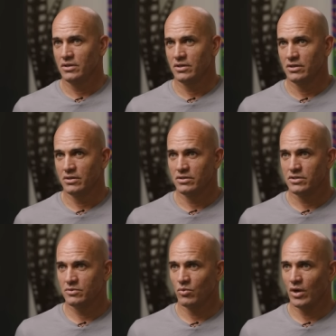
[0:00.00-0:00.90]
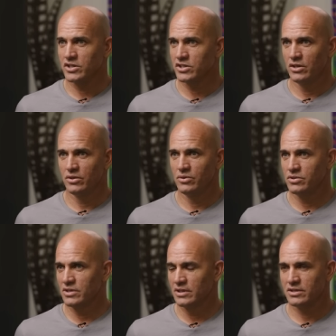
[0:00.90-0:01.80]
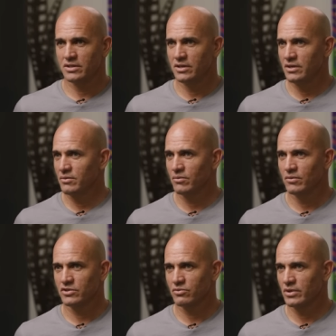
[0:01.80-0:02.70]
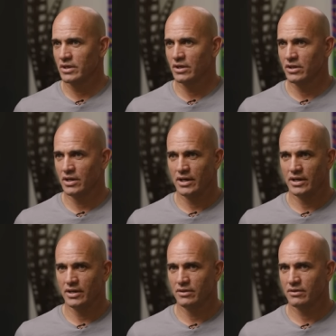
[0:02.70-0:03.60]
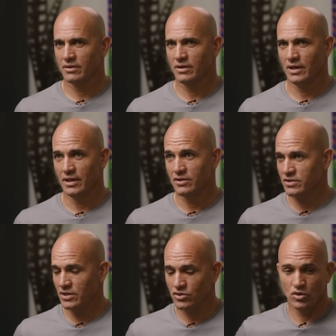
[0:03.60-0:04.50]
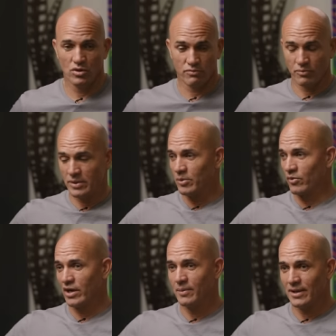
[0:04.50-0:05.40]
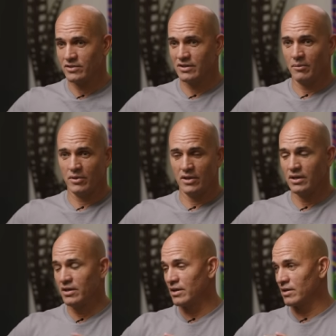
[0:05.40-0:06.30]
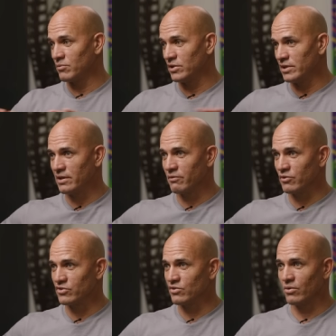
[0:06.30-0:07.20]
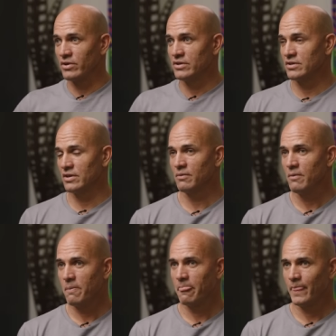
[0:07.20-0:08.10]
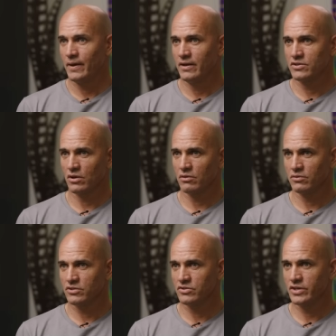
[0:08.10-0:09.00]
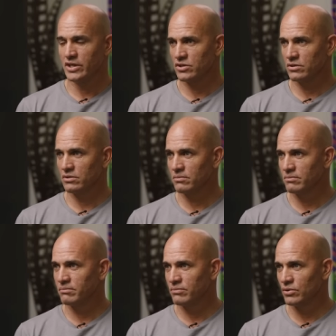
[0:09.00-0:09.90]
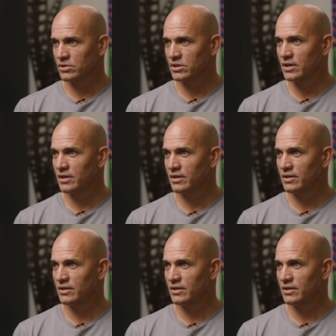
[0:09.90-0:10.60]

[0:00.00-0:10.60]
to watch the news and listen to what's written online and and then see two different people write about the same thing and you get completely different stories and it's all sensational bullshit.